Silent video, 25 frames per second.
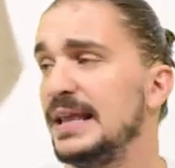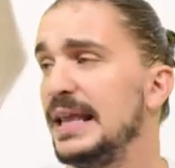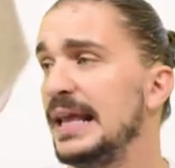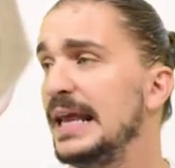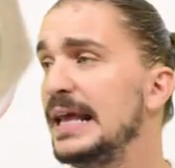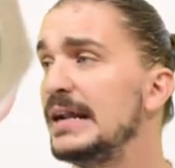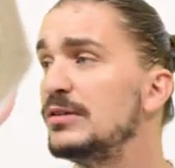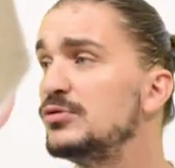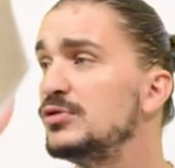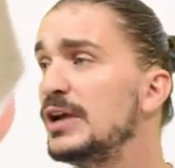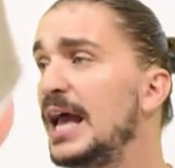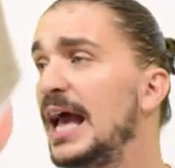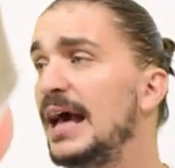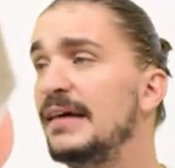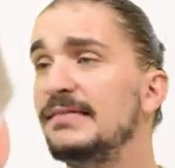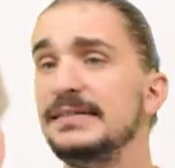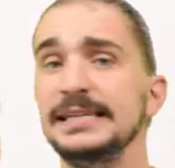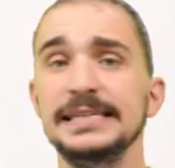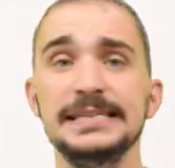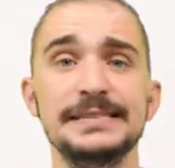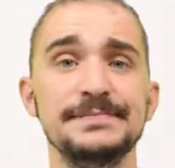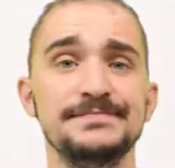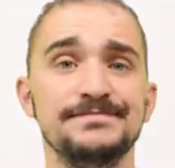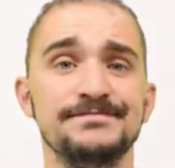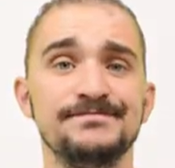In
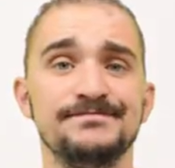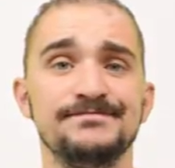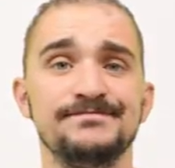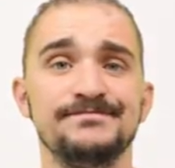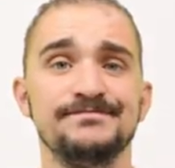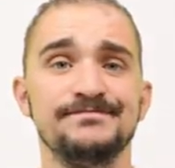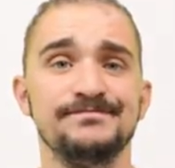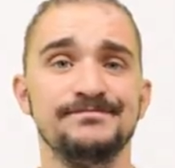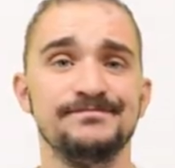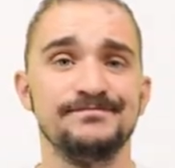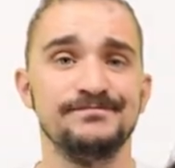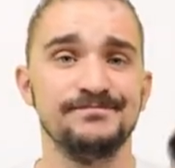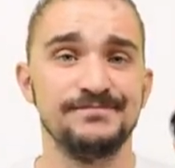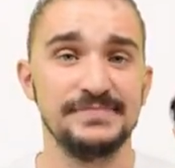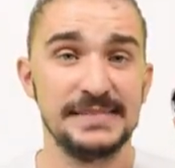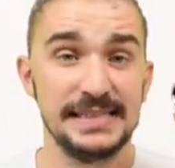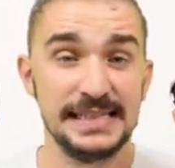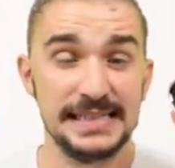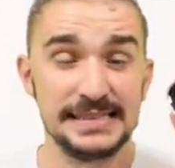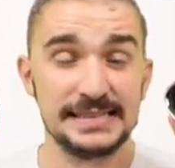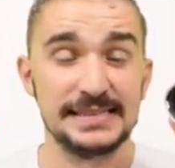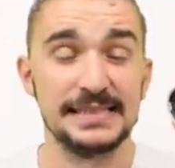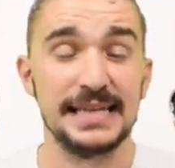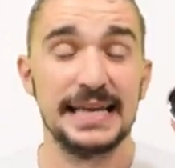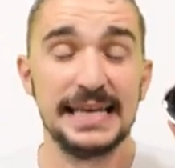reality,
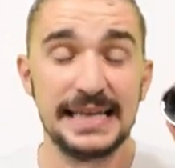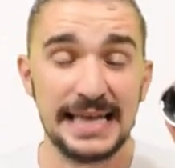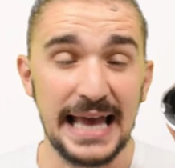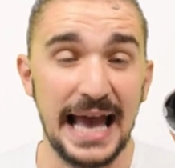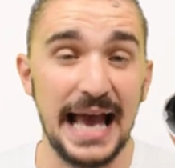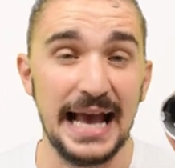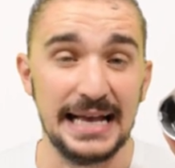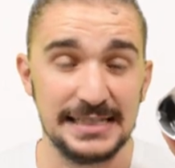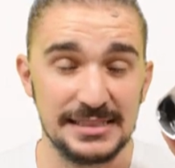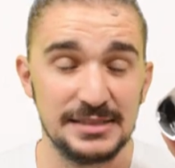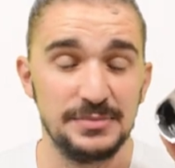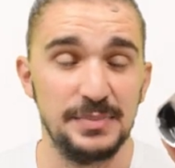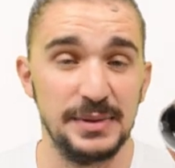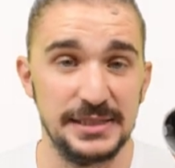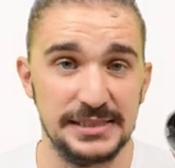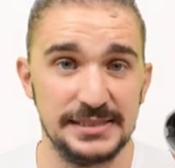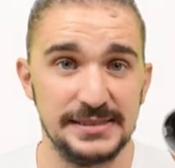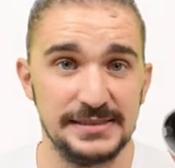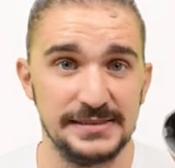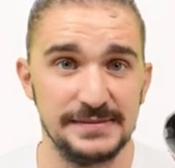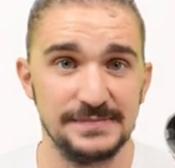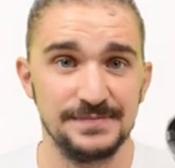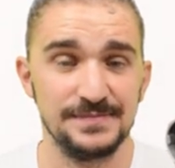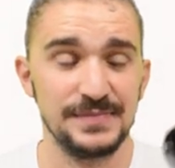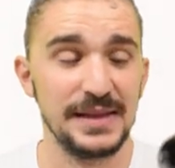this is a cast
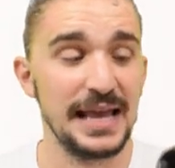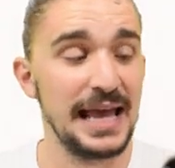piston.